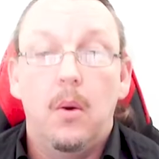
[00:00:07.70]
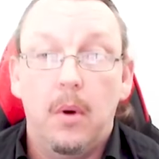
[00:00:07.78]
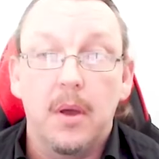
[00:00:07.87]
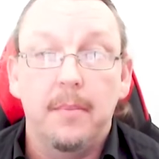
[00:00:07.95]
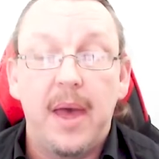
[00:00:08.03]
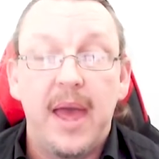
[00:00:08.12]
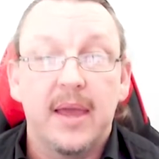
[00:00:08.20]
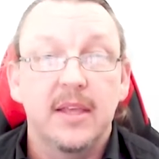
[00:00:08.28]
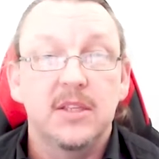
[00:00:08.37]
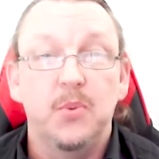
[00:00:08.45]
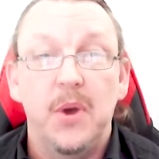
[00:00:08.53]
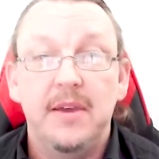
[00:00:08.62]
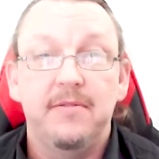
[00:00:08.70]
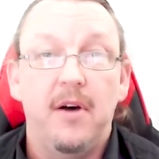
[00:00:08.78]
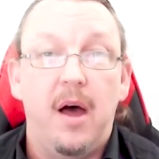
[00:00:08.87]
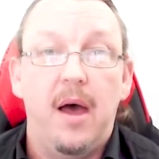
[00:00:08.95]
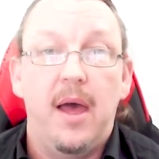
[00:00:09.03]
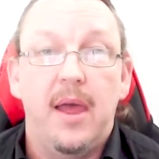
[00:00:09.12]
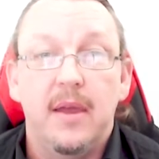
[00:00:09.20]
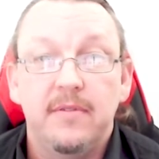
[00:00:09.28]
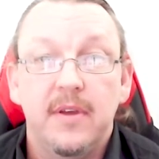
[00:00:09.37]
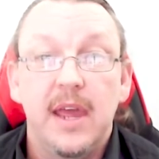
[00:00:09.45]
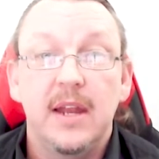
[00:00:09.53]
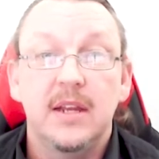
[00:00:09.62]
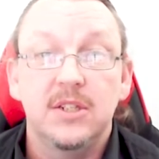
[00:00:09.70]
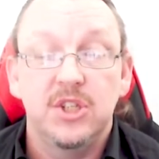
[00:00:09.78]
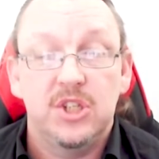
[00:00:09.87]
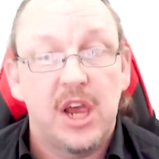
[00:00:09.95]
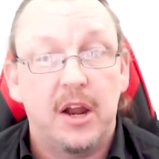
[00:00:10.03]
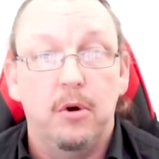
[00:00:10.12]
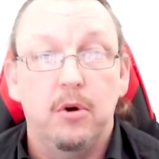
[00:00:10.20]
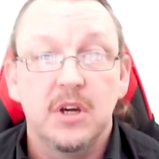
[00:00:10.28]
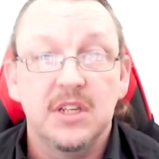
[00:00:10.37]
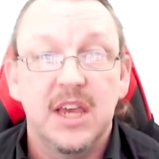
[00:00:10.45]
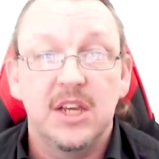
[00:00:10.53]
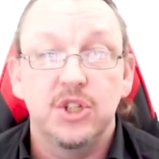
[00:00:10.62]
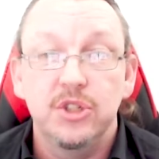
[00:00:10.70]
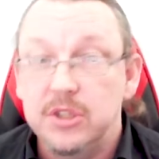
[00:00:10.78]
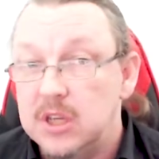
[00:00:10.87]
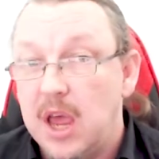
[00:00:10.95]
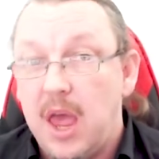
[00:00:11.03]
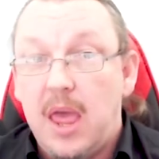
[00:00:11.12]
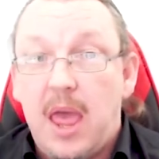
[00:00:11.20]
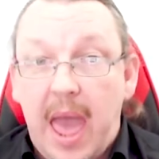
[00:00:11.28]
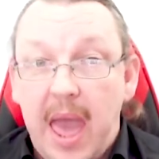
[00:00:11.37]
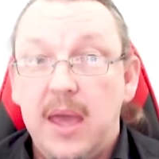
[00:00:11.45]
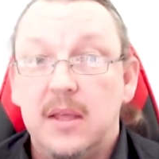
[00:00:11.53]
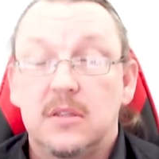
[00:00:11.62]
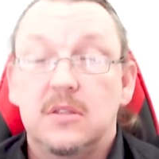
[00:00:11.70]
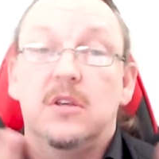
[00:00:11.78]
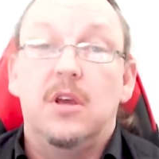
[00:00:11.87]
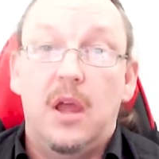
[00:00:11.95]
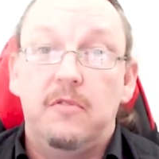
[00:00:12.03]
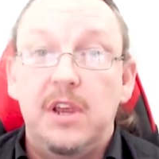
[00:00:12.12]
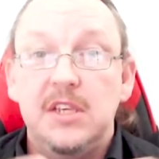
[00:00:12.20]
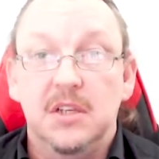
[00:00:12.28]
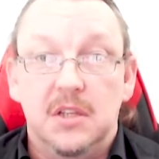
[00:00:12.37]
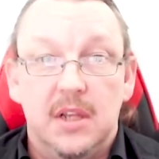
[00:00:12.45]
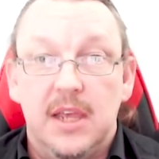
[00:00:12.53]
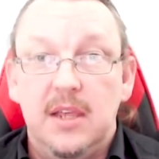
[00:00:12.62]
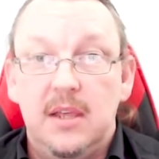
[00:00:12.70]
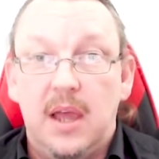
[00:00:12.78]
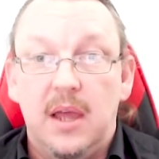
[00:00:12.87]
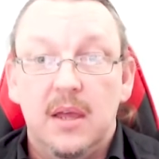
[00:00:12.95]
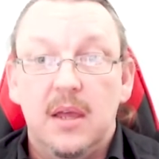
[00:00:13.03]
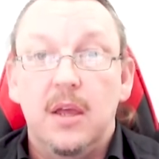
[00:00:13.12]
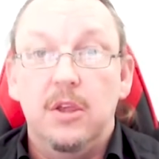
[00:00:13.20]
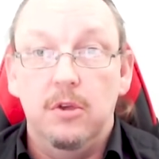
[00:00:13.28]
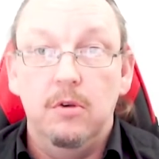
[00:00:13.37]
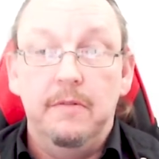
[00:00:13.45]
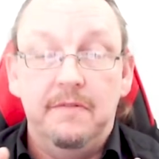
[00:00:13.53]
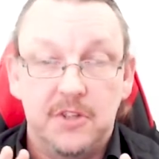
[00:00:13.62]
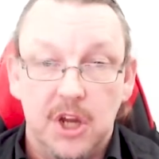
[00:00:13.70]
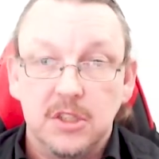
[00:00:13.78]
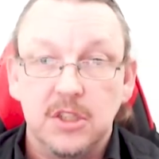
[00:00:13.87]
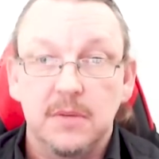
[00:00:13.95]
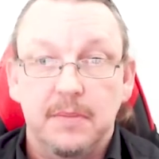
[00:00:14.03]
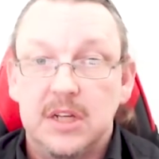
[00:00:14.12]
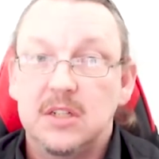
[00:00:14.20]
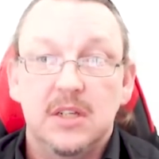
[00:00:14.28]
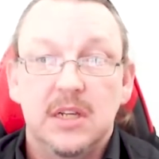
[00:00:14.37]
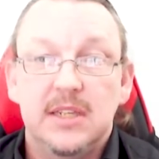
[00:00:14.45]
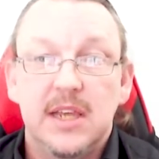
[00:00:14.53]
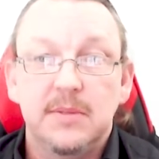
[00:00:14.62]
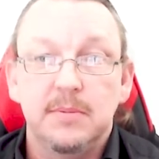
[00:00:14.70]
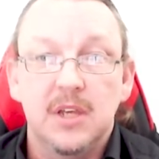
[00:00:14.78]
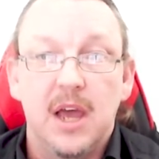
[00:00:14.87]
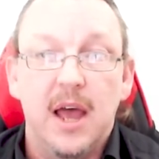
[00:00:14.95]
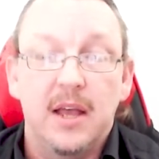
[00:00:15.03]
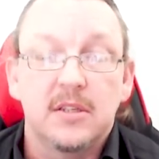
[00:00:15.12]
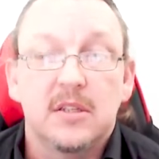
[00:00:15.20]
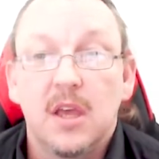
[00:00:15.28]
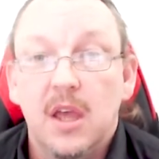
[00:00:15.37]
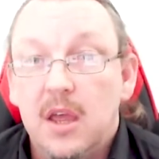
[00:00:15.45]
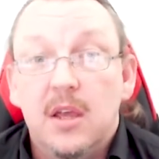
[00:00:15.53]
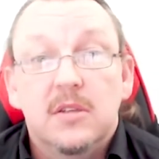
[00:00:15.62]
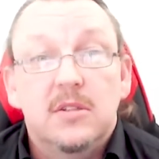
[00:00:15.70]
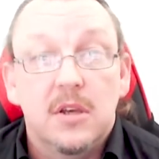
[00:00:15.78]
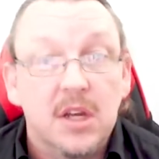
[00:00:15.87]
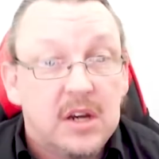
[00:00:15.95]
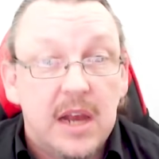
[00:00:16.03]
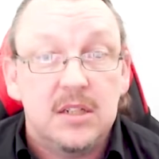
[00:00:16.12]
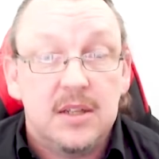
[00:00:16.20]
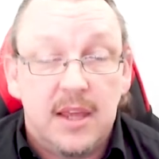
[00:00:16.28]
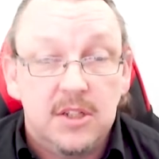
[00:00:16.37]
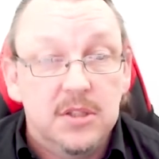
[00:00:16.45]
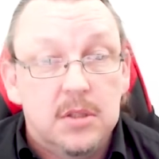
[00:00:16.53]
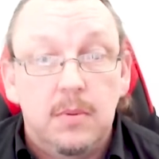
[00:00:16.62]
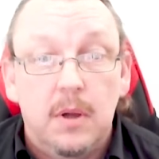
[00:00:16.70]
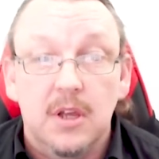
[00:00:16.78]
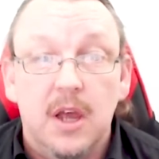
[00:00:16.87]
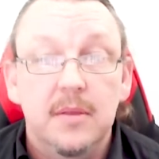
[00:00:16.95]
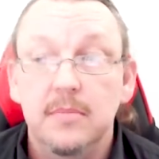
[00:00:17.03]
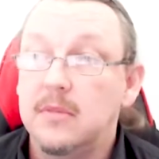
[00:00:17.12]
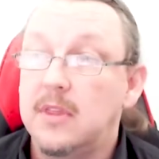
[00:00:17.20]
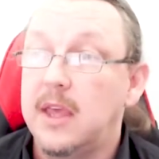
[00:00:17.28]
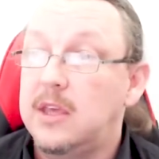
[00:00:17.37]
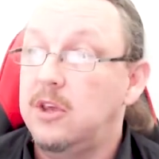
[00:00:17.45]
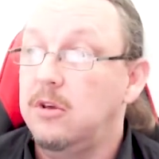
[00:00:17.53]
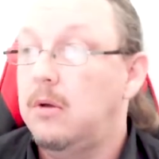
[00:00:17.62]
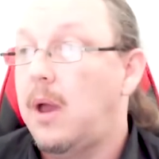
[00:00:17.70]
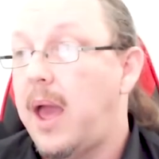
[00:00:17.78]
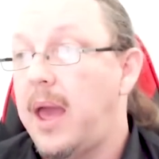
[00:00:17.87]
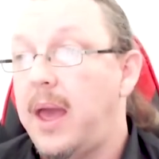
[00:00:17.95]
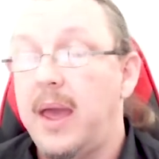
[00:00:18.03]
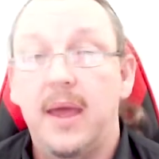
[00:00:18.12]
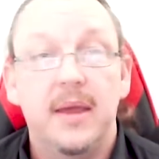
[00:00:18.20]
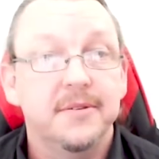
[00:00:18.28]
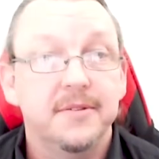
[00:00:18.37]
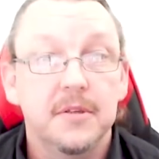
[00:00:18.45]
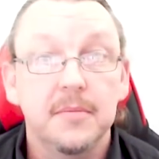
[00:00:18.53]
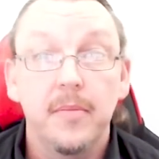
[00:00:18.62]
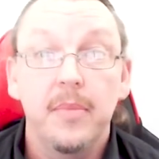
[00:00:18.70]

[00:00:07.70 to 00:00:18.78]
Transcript: Welcome back. It's week five. It is the Shadowhawker sessions, and recently you've just submitted an assessment task. So congratulations, well done, thank you, and